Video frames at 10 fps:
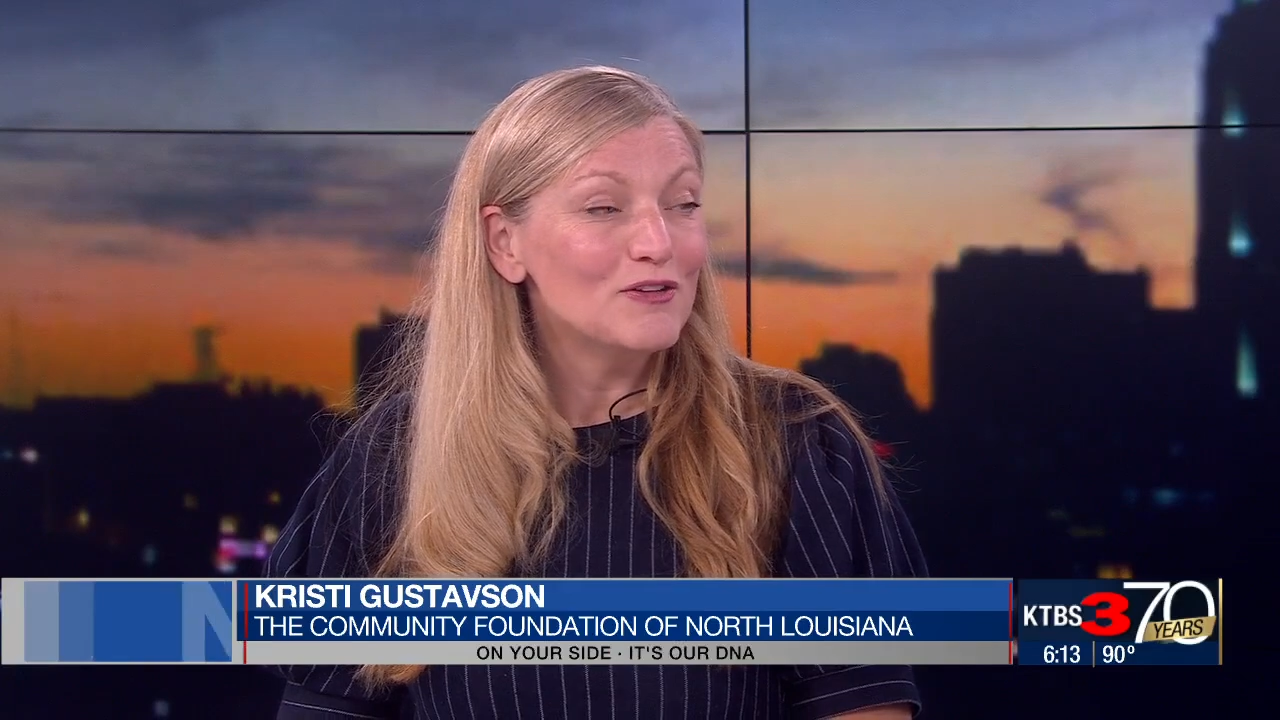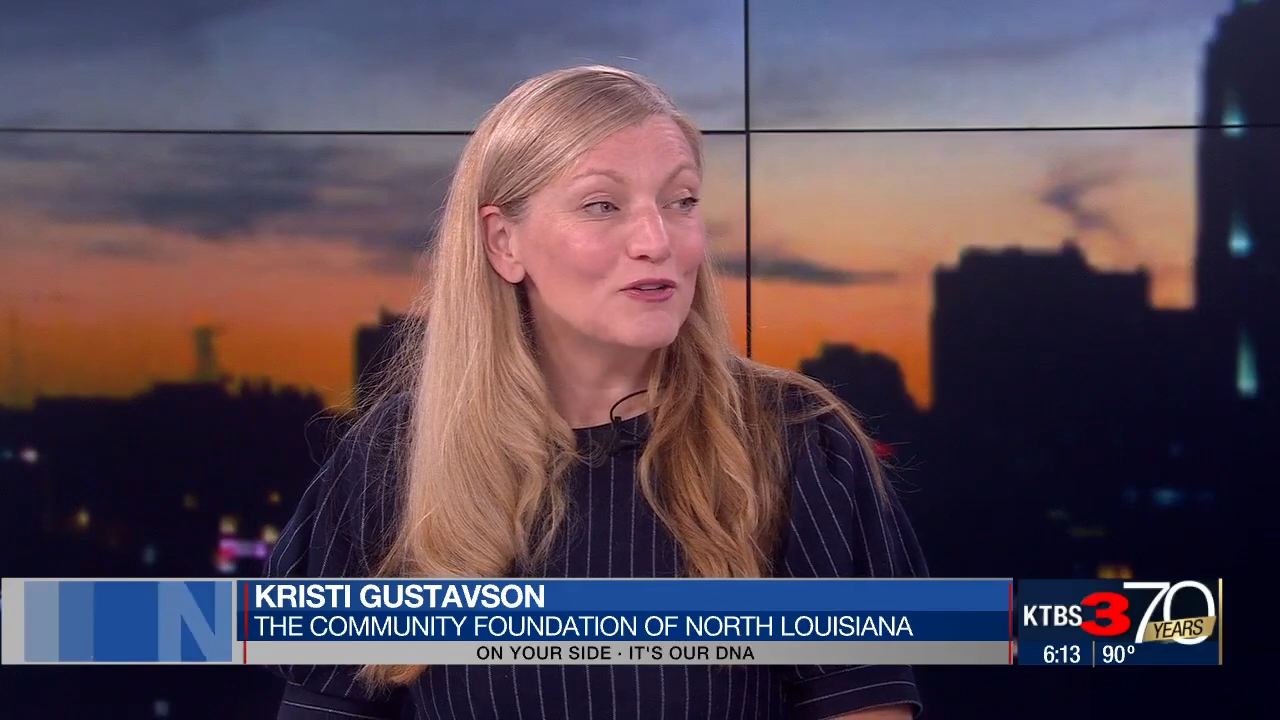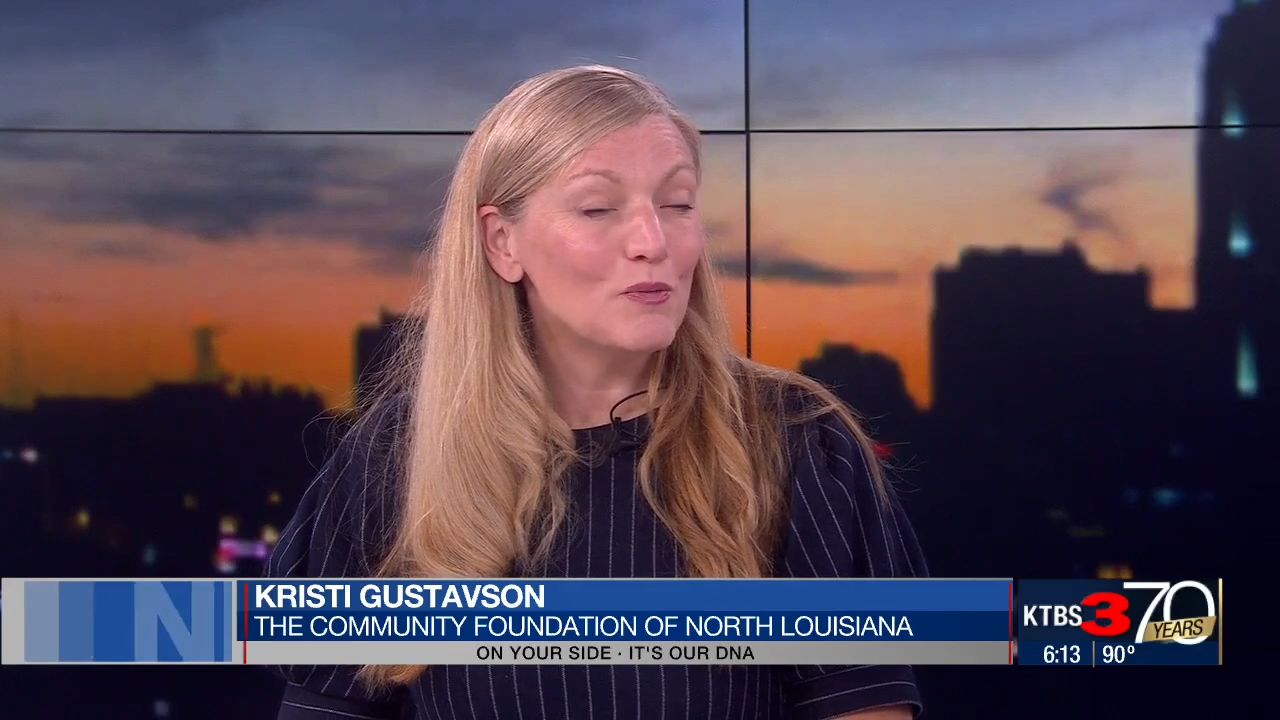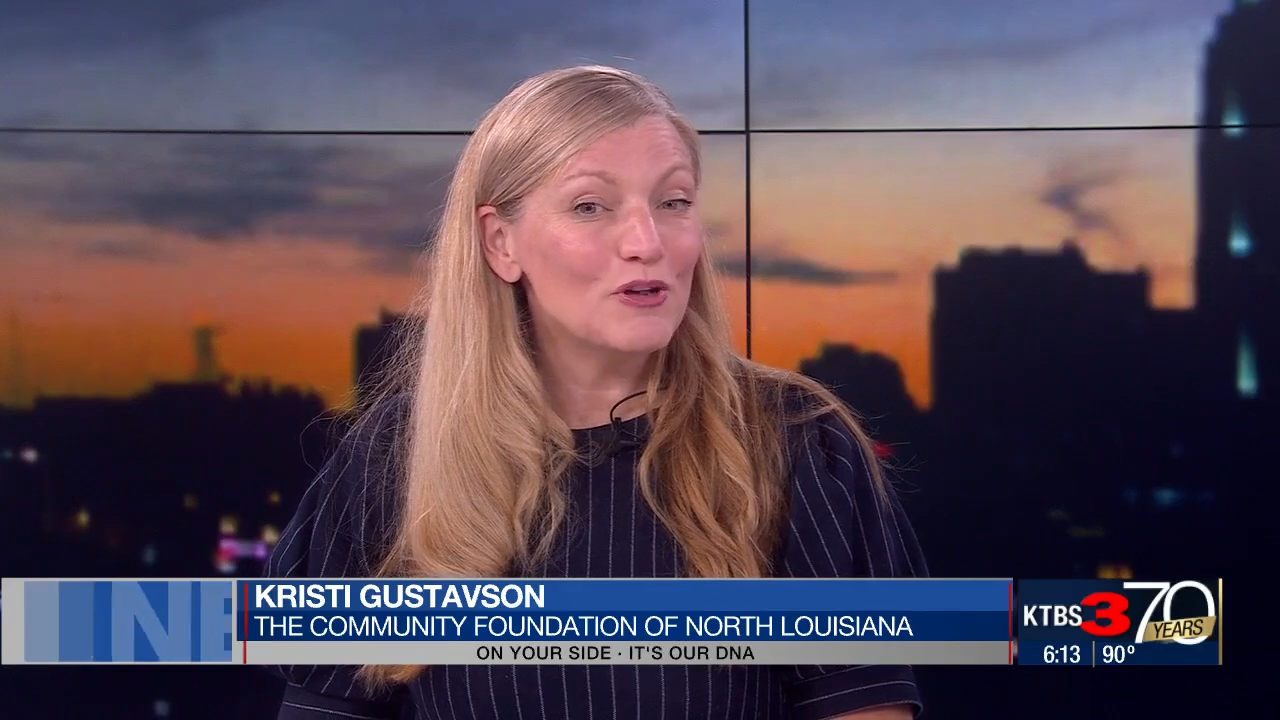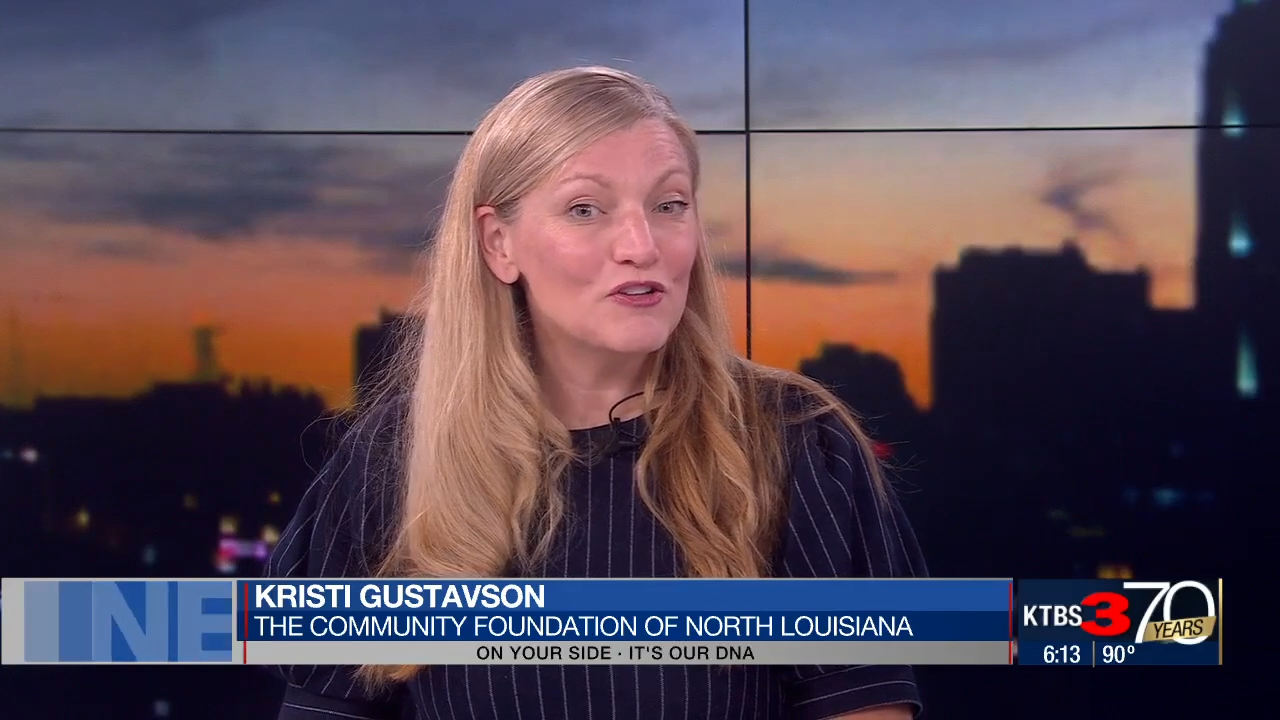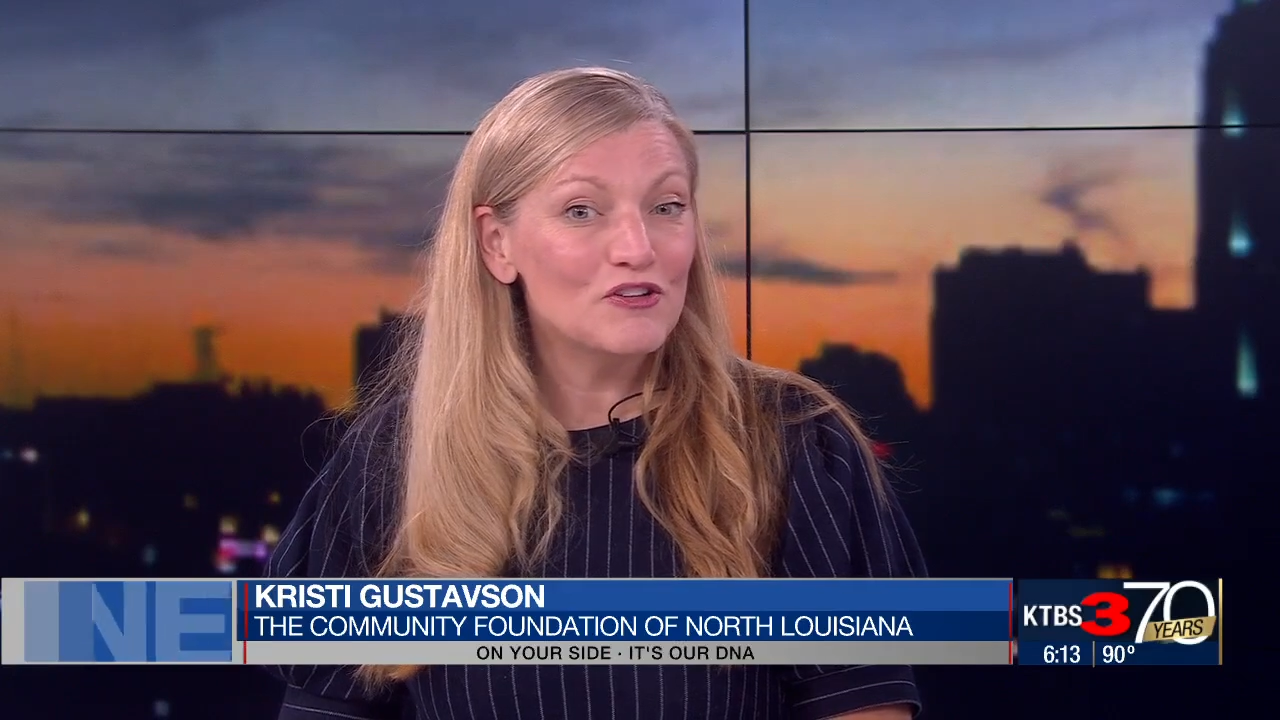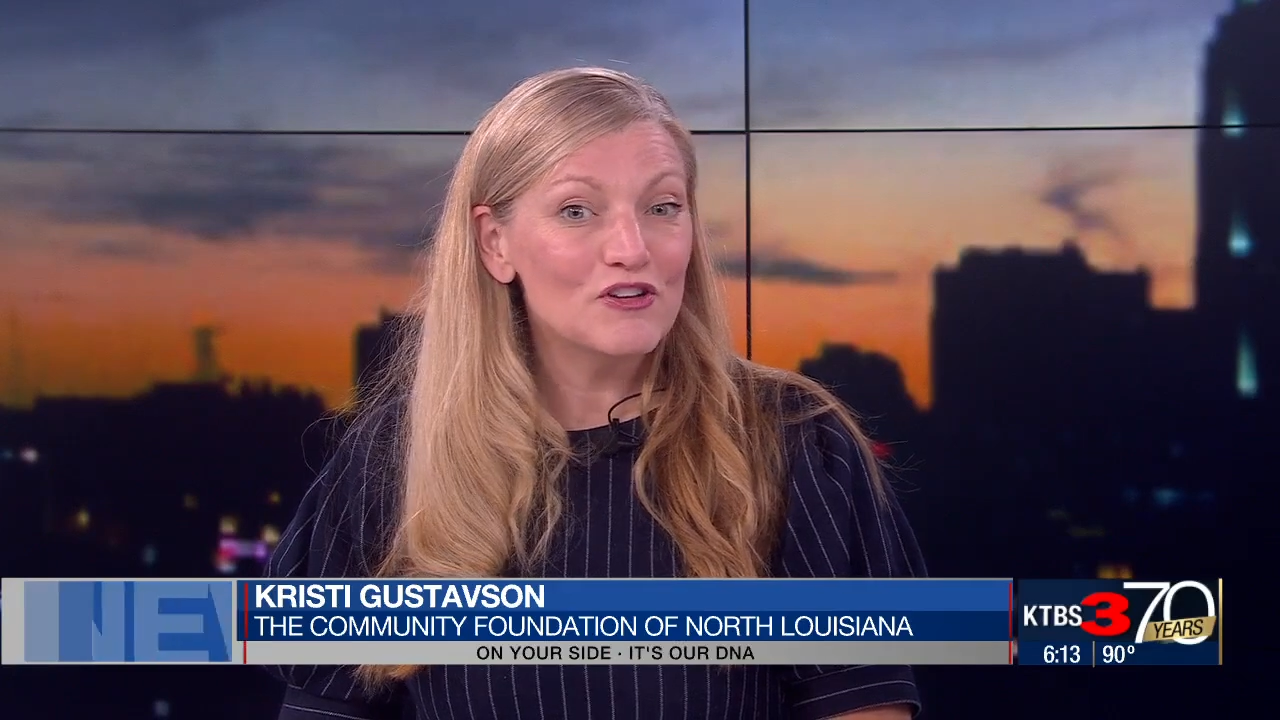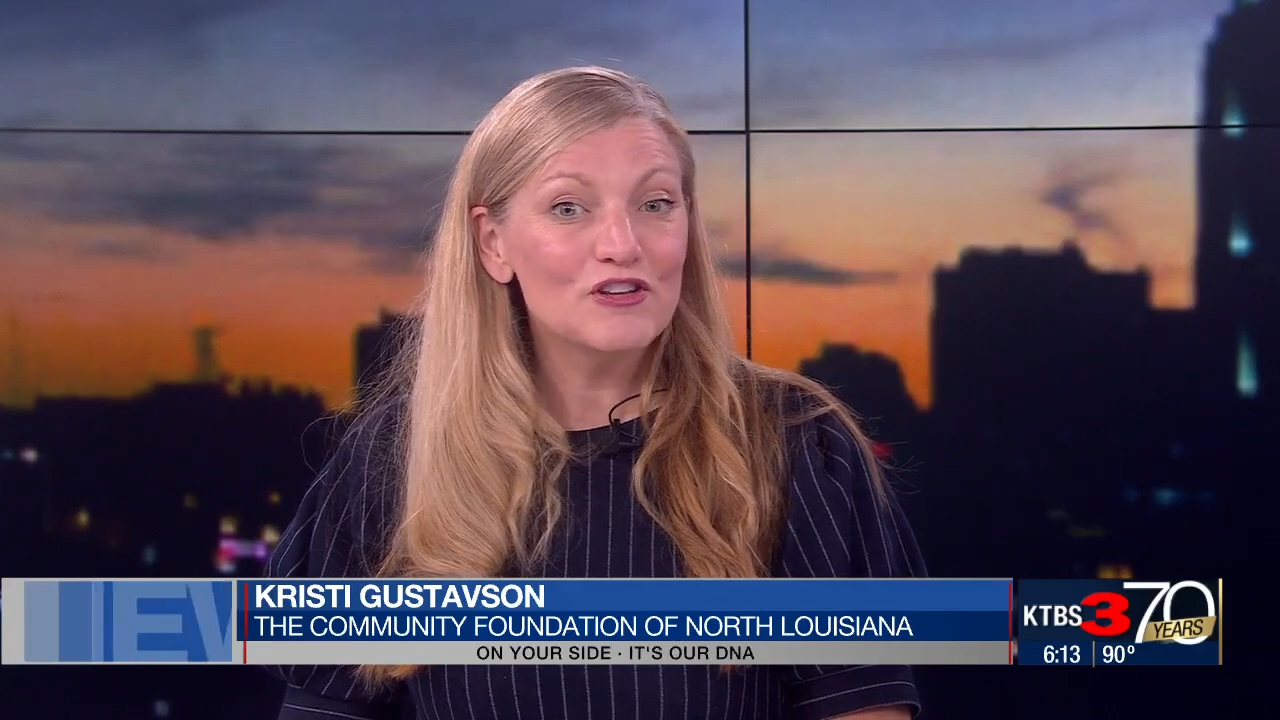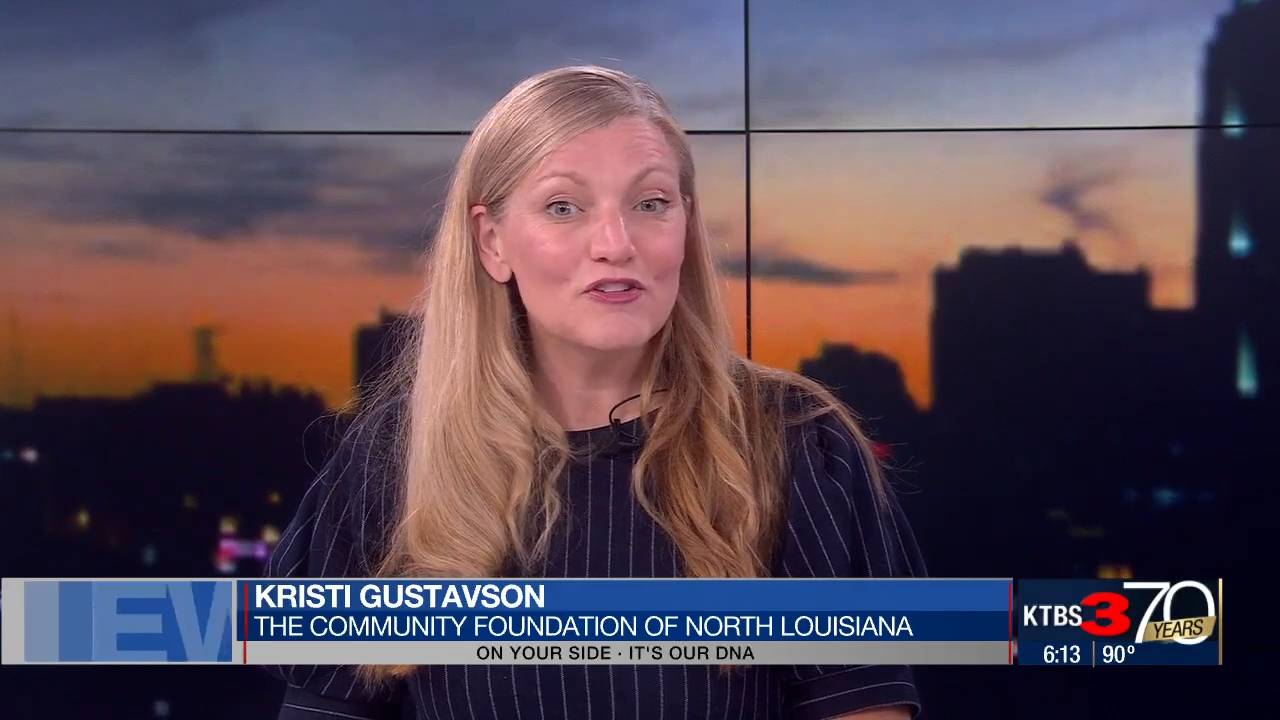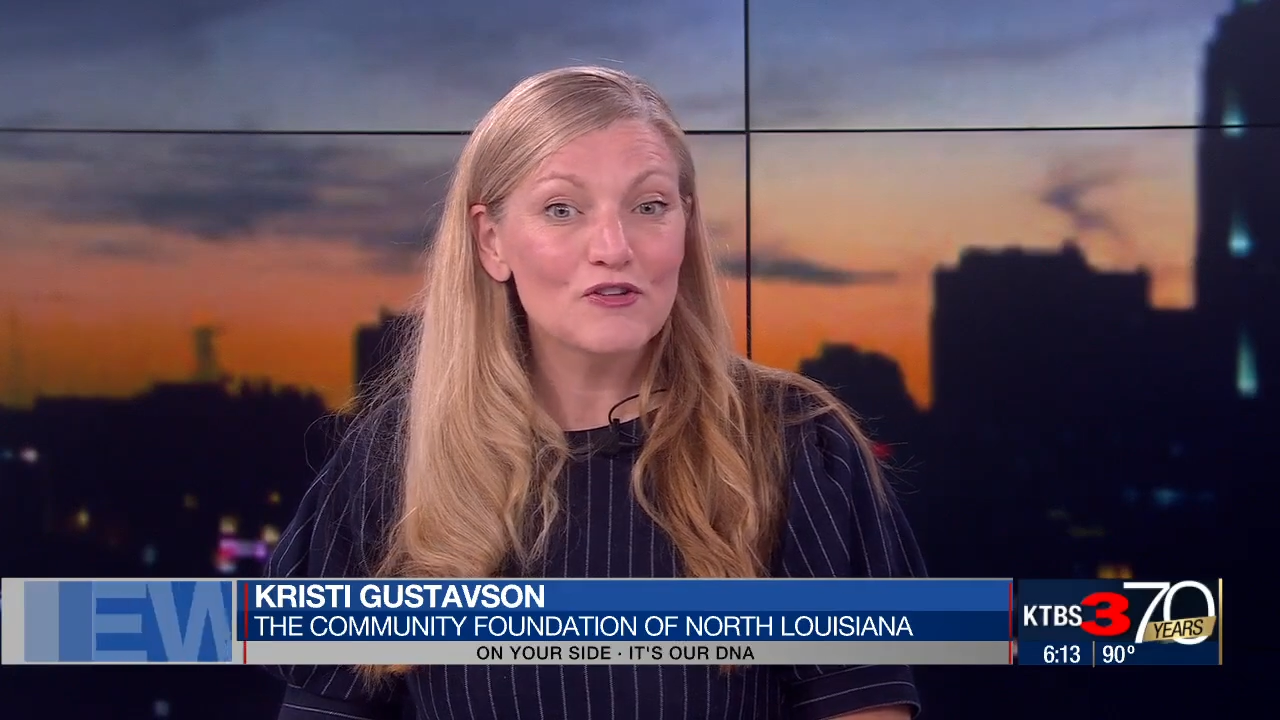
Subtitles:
So we should